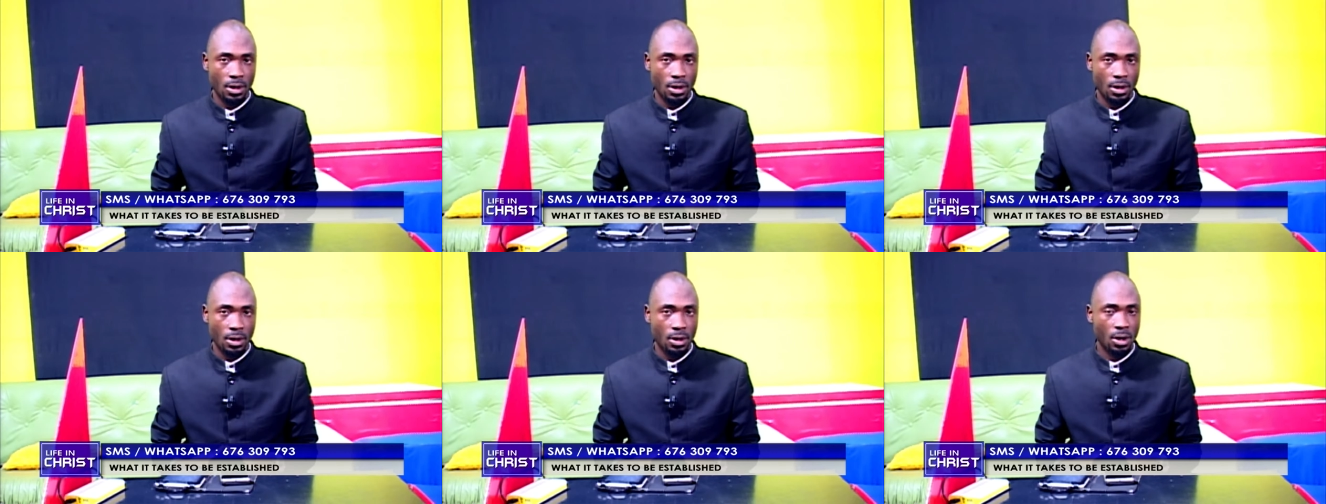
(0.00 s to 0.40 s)

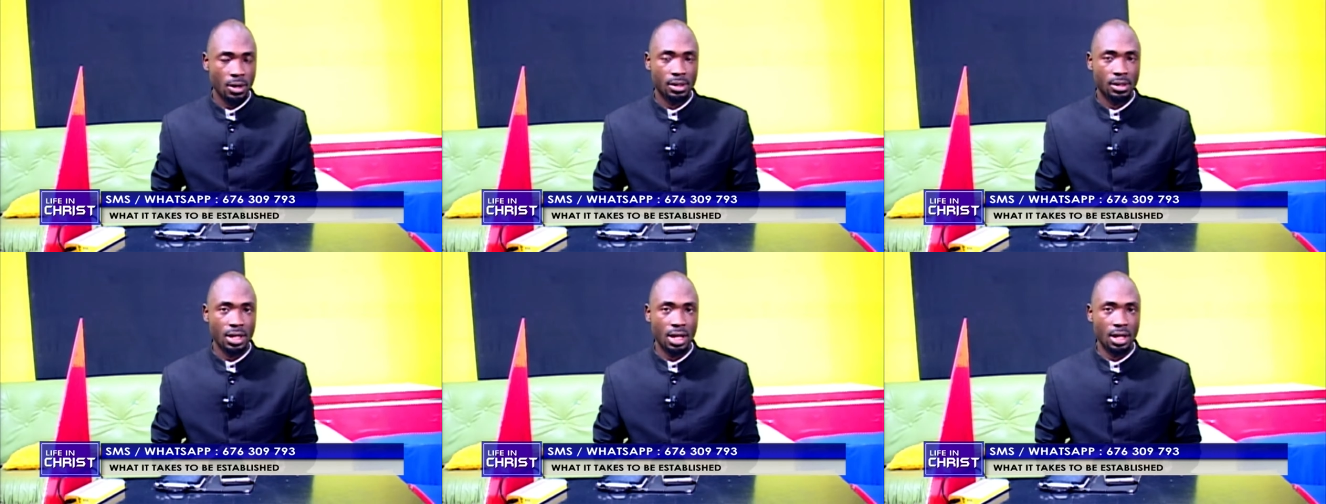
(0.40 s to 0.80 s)
God
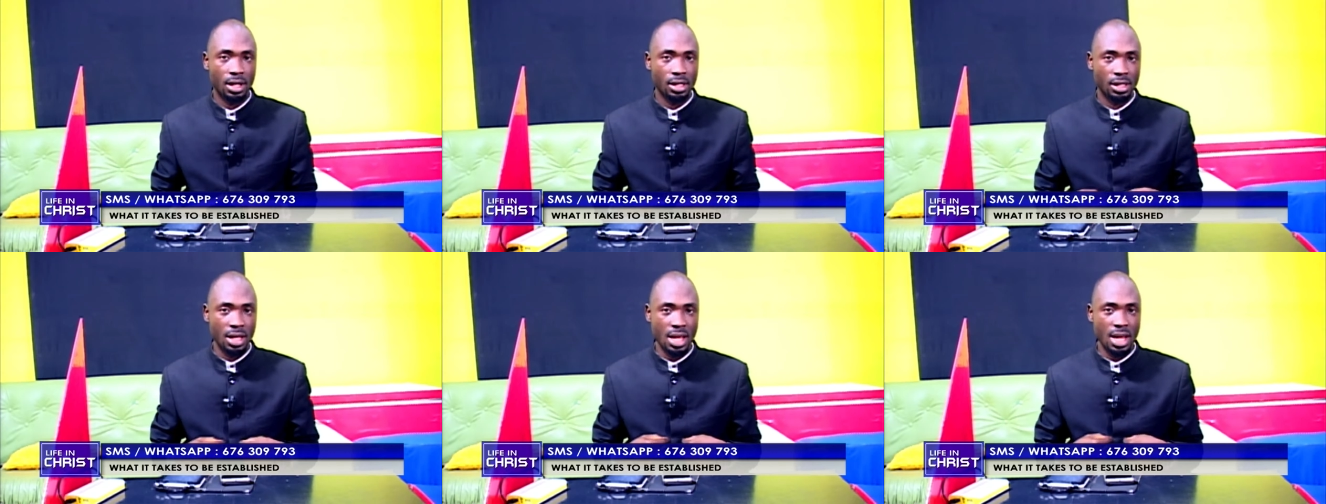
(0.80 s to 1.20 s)
said it
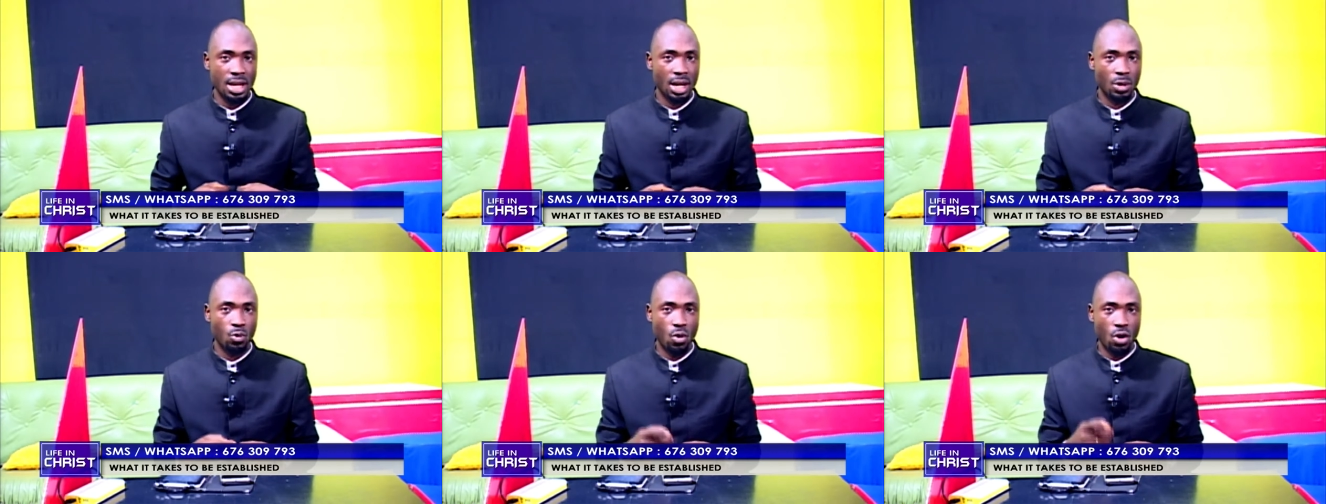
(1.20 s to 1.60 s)
is he
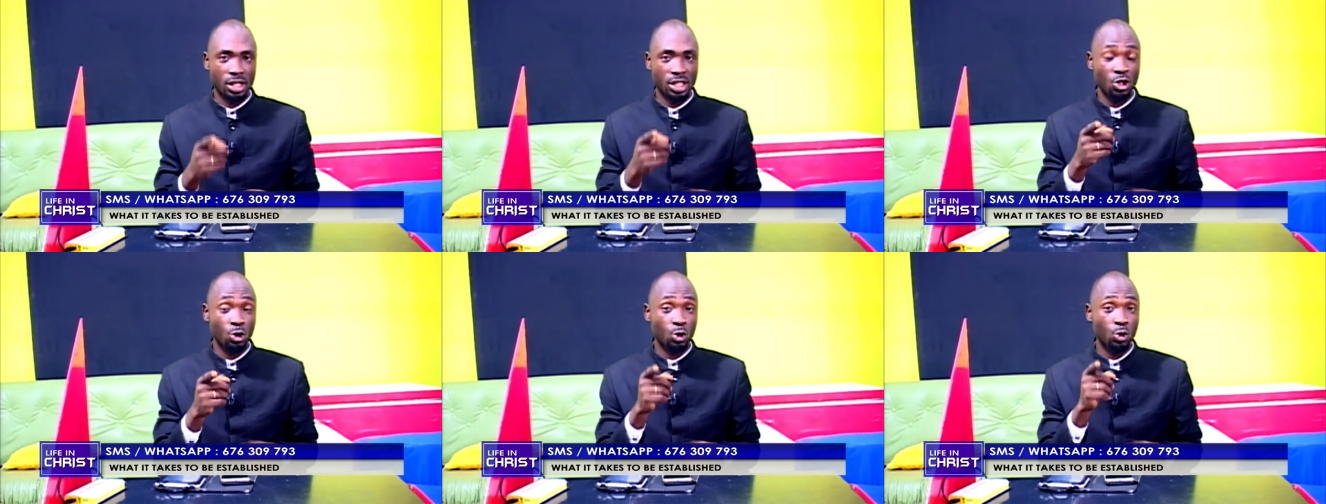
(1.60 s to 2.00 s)
that works
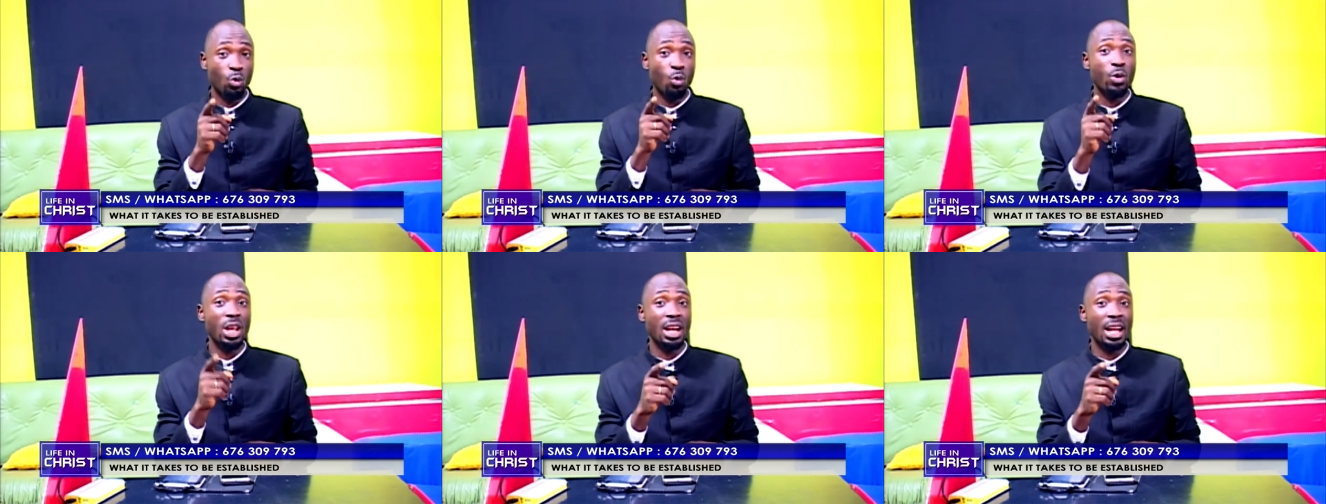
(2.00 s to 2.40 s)
in you to
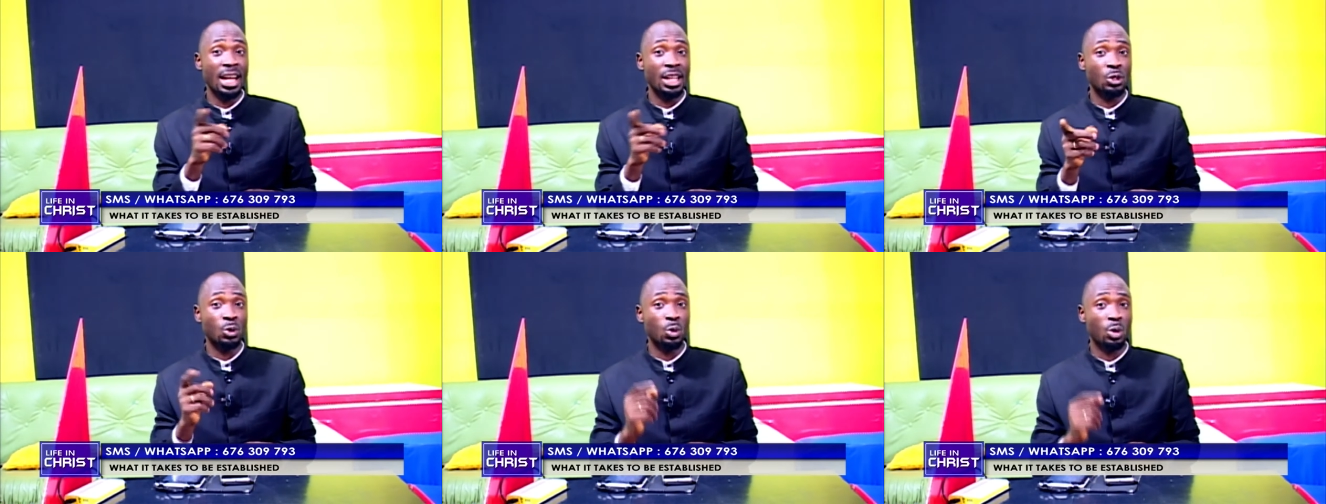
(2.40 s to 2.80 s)
will
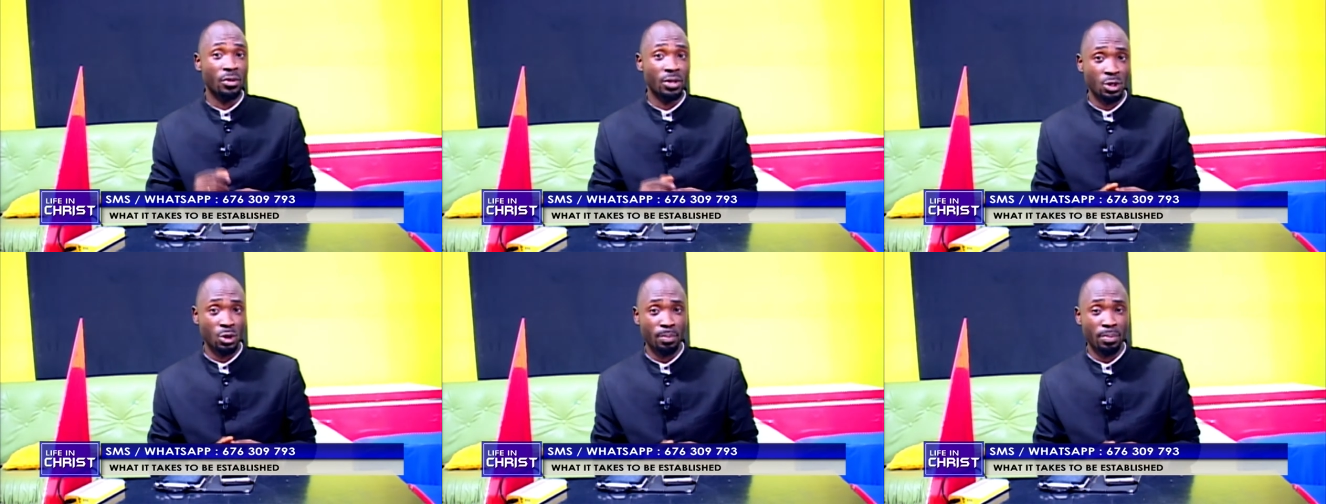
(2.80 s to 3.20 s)
and to do of
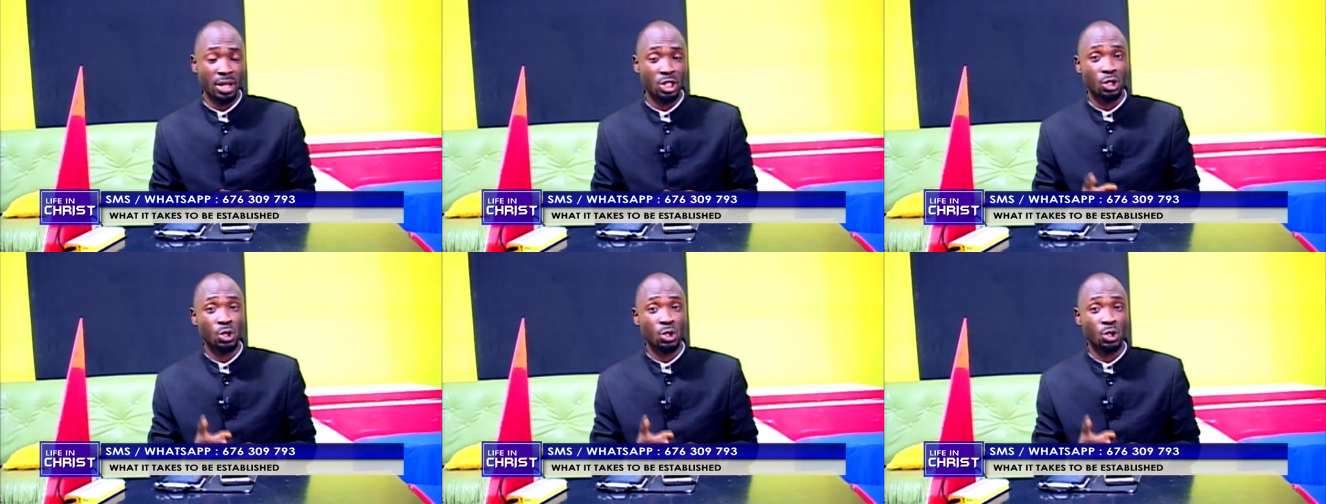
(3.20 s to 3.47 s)
his good pleasure.